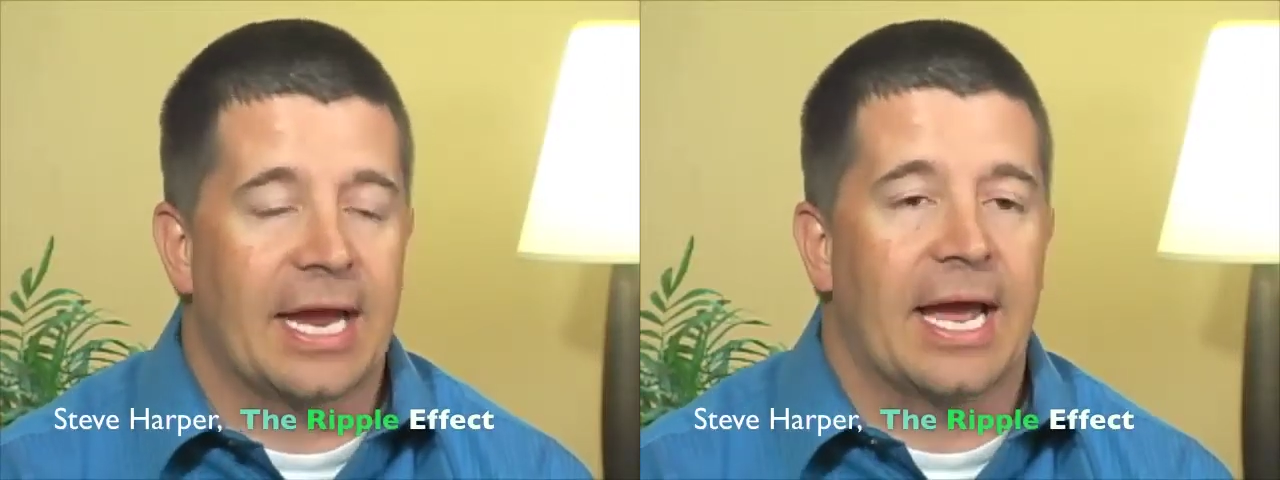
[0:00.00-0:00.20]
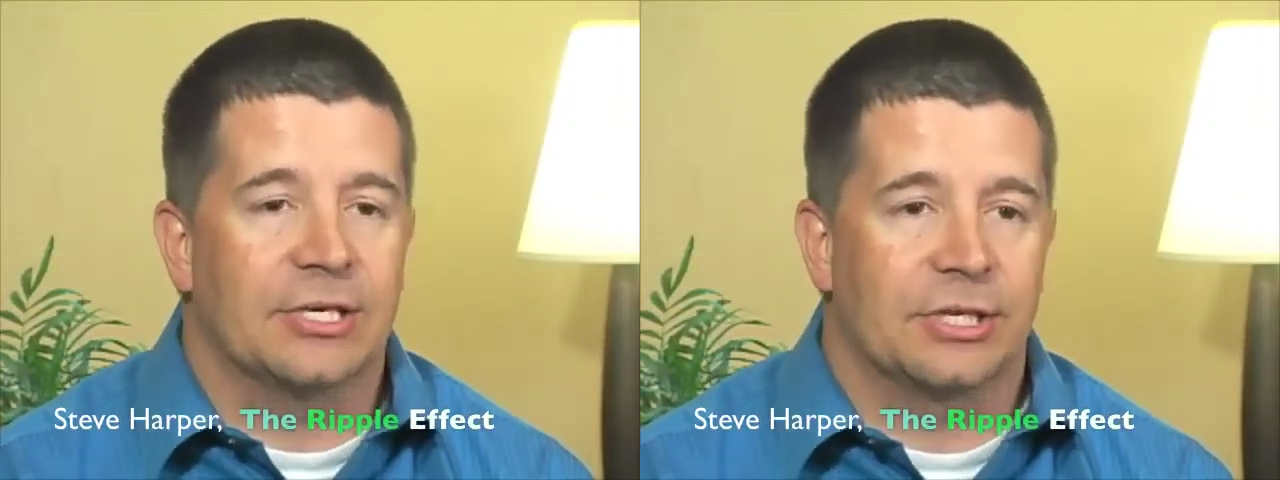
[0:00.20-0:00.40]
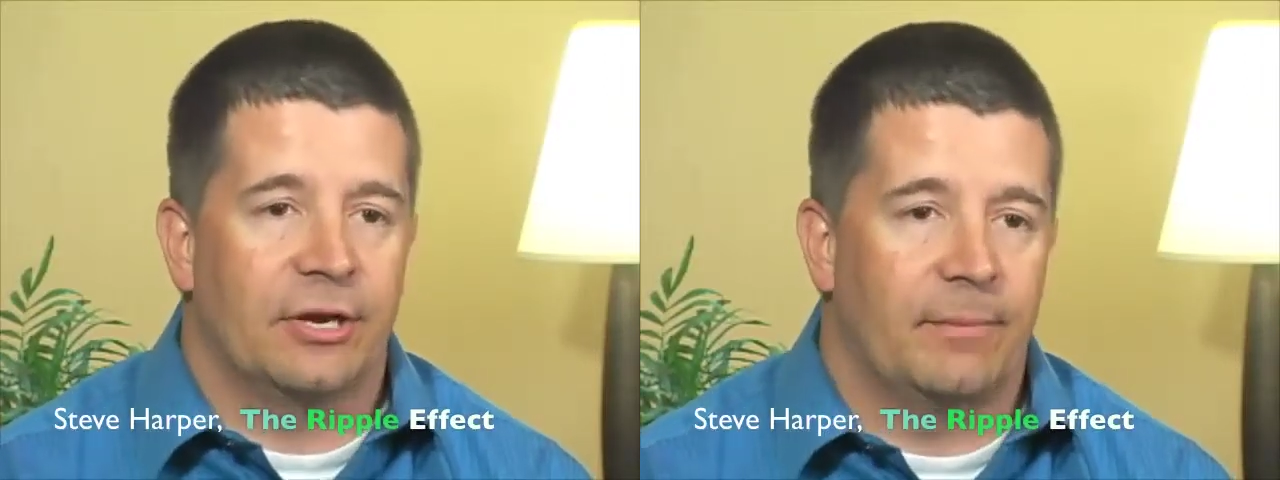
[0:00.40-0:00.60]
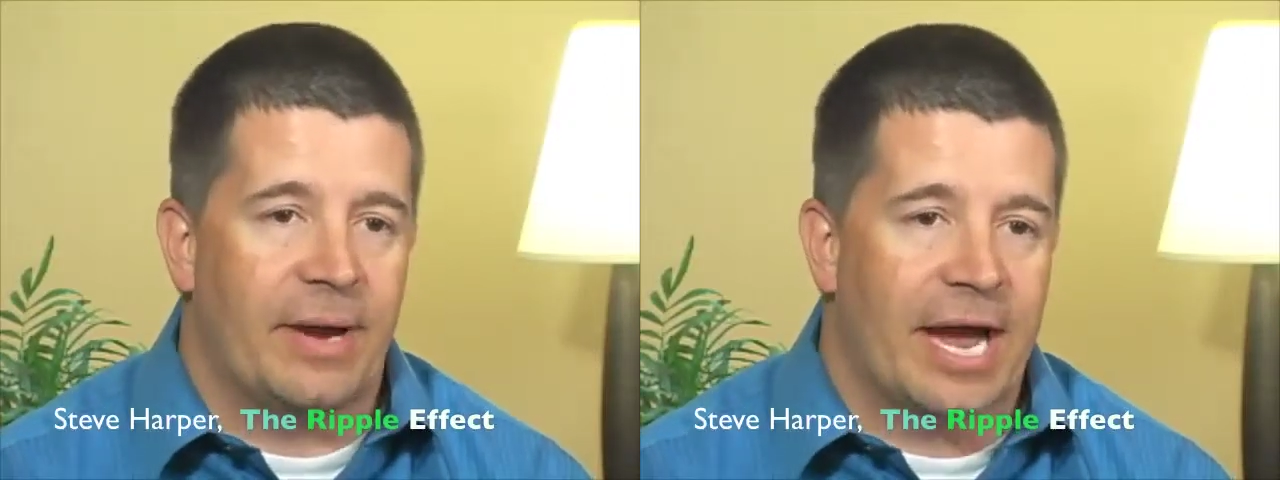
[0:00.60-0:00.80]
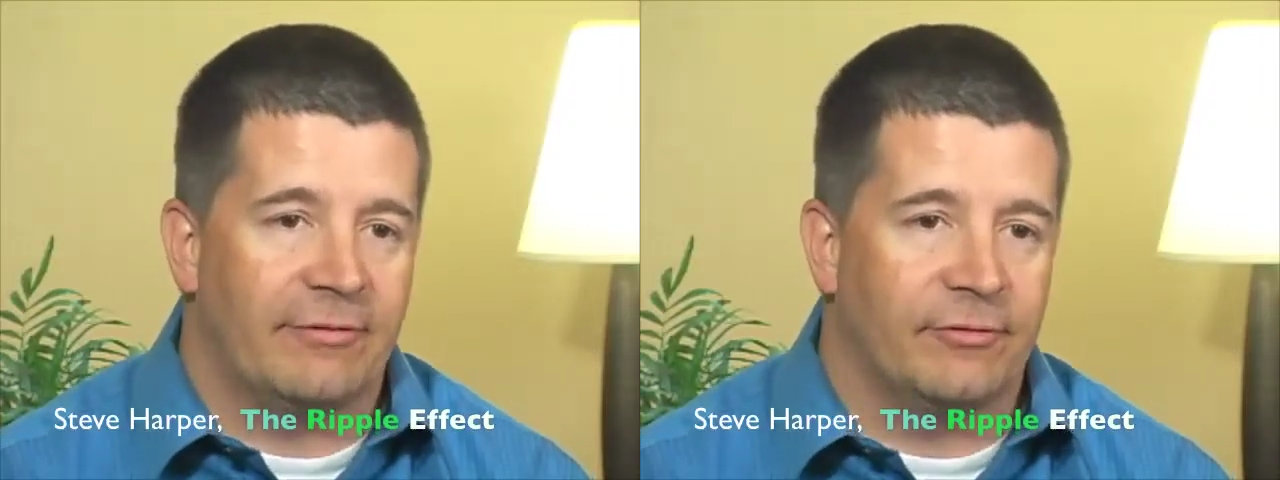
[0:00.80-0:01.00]
action on
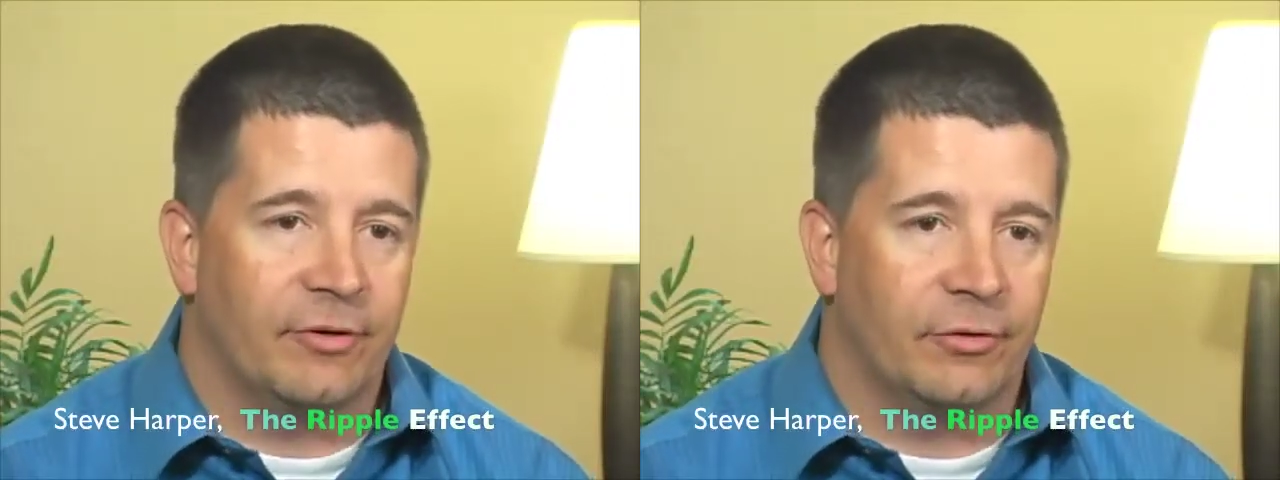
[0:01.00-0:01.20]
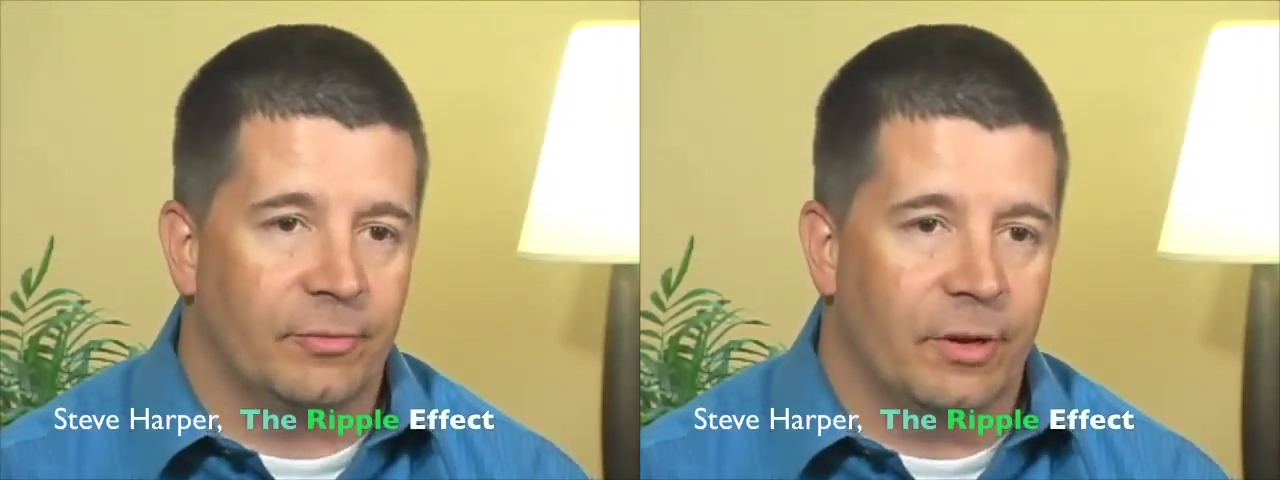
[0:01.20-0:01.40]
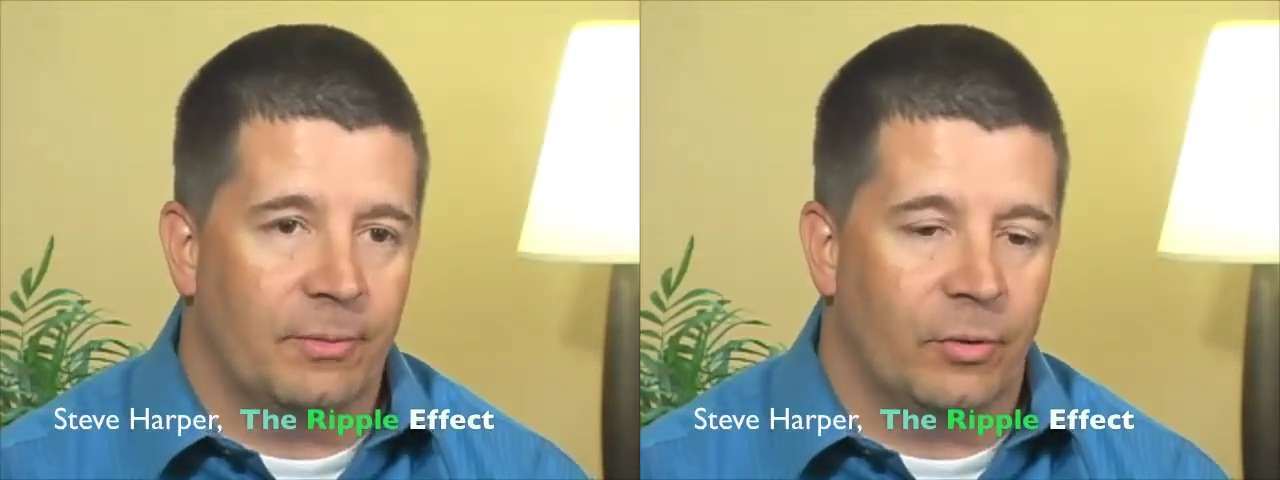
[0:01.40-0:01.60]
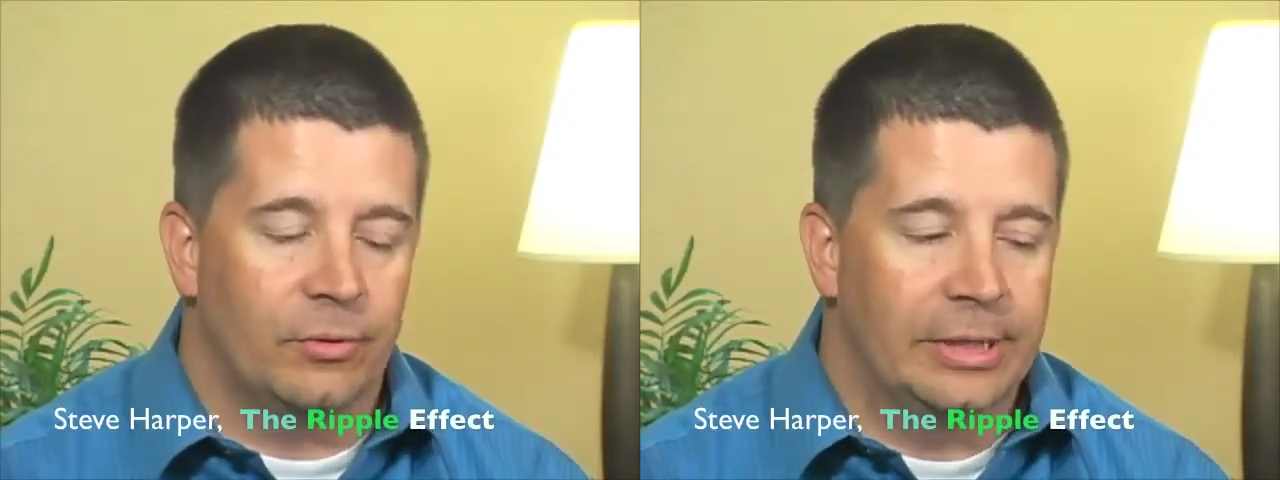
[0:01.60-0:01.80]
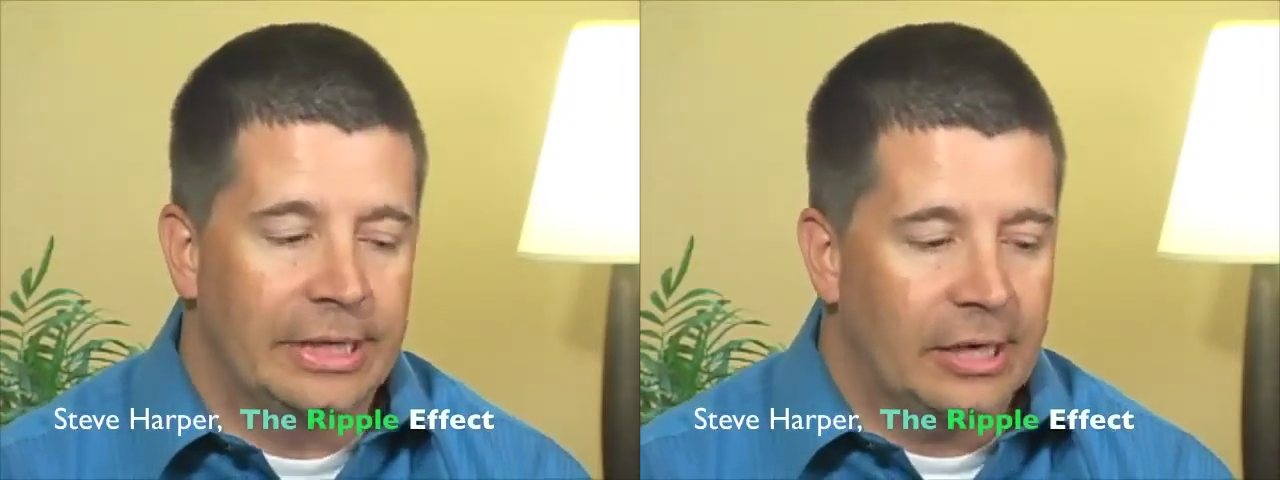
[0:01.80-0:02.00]
behalf of other people